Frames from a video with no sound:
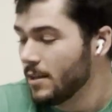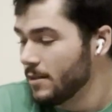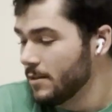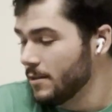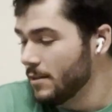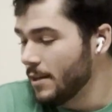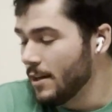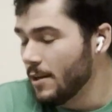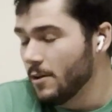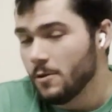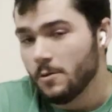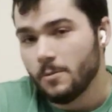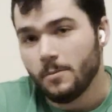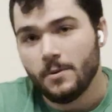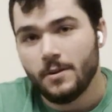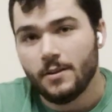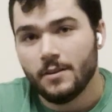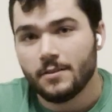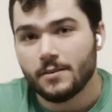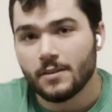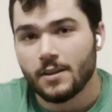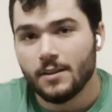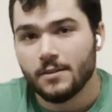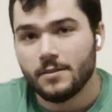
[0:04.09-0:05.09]
Today we'll be
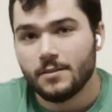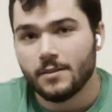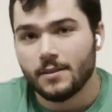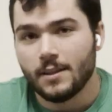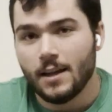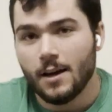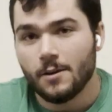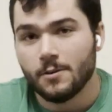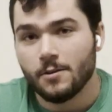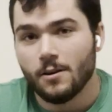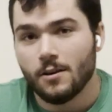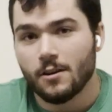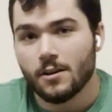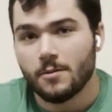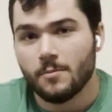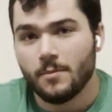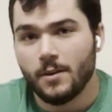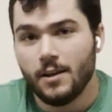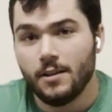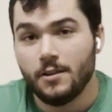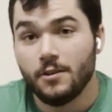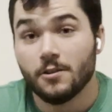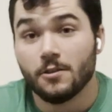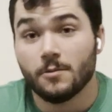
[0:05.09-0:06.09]
discussing how to
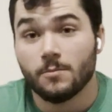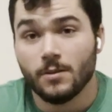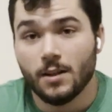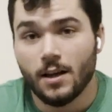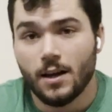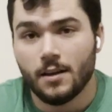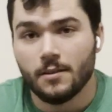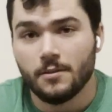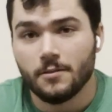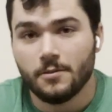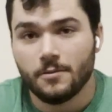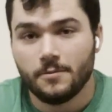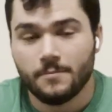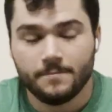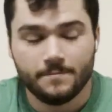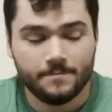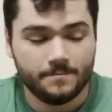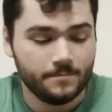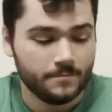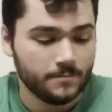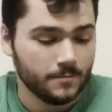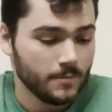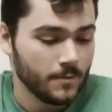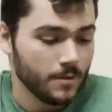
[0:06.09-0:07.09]
automate your blinds
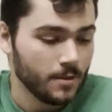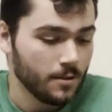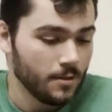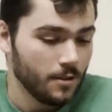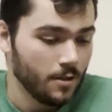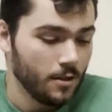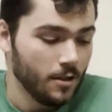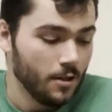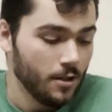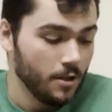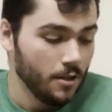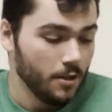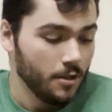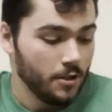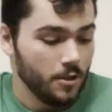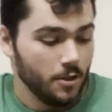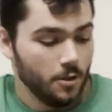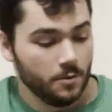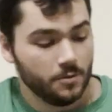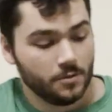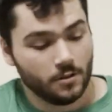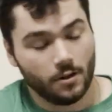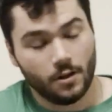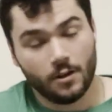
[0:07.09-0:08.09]

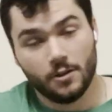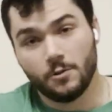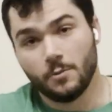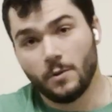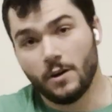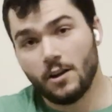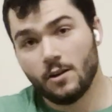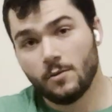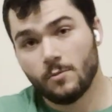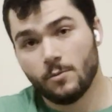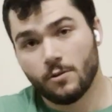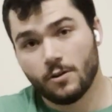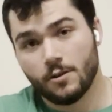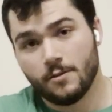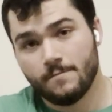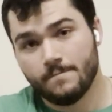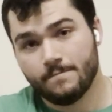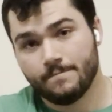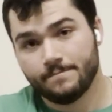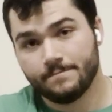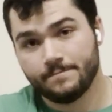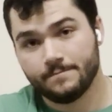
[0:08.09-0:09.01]
using an Arduino board